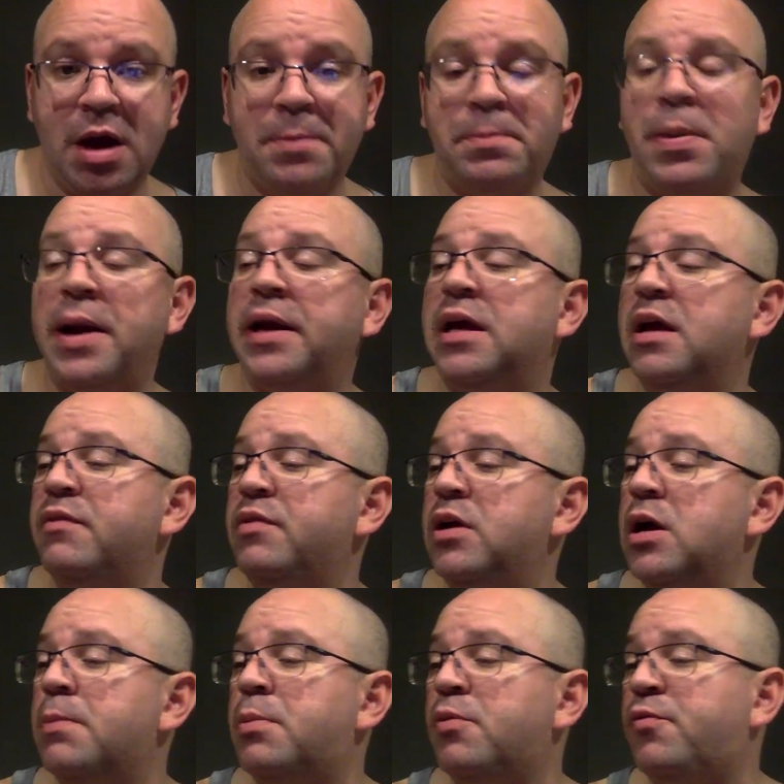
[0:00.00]
by giving
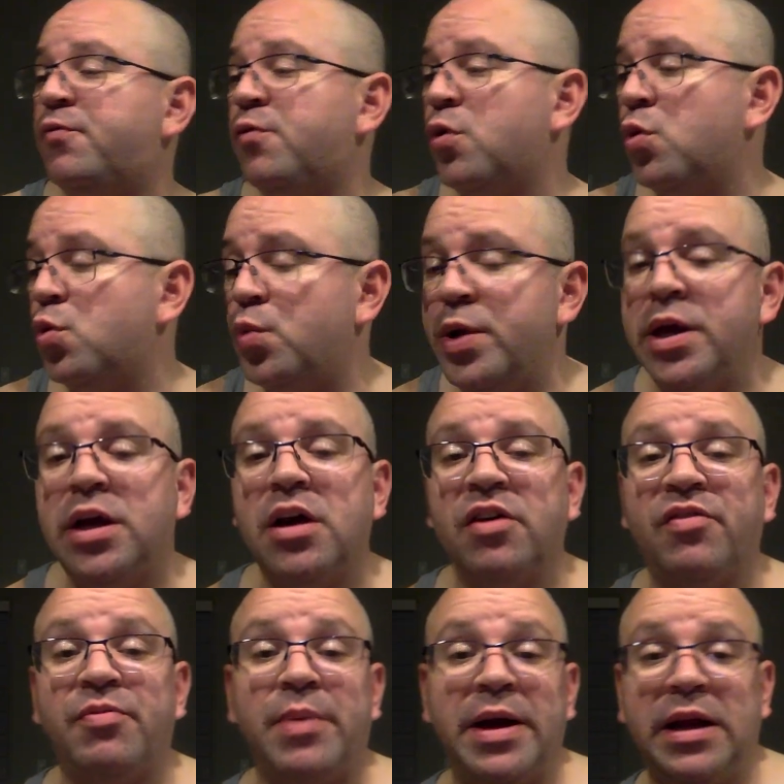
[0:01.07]
up a full week
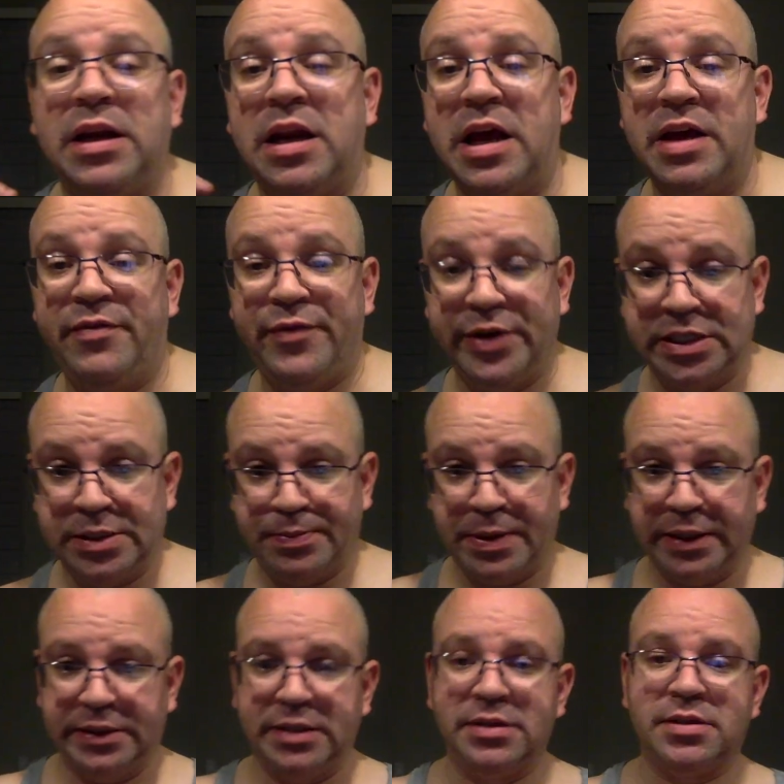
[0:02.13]
of my life
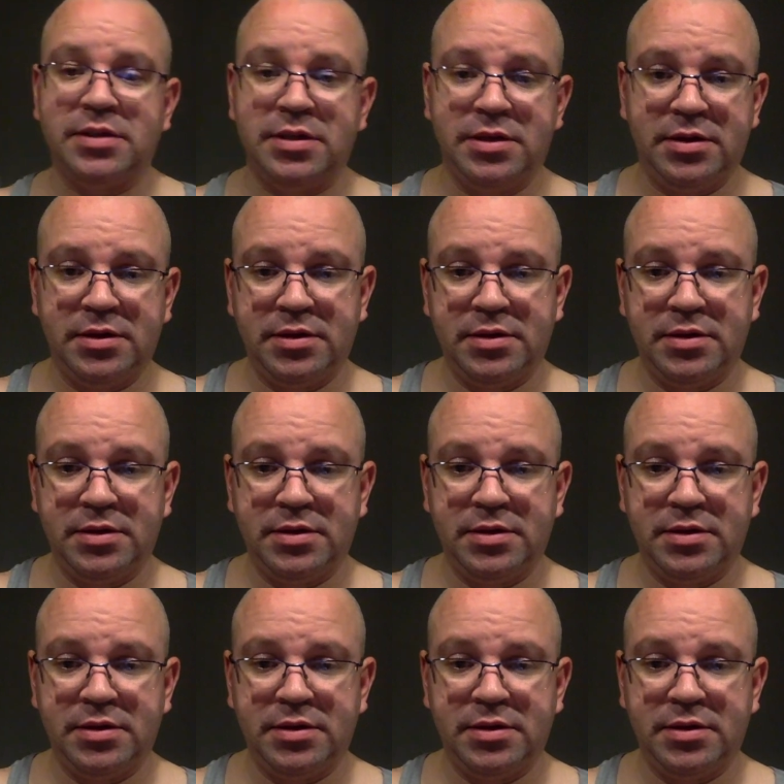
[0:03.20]
expectancy